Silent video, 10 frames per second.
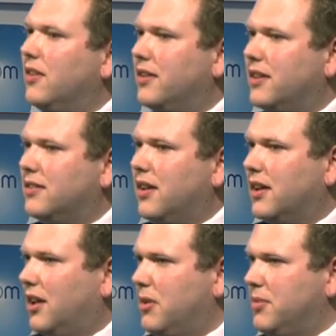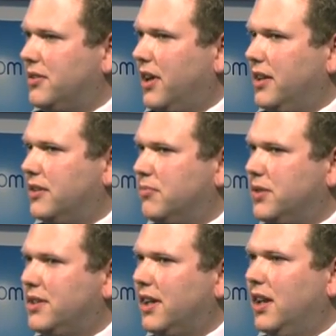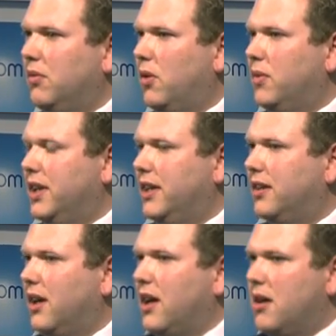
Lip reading: on things like climate change, and particularly where we need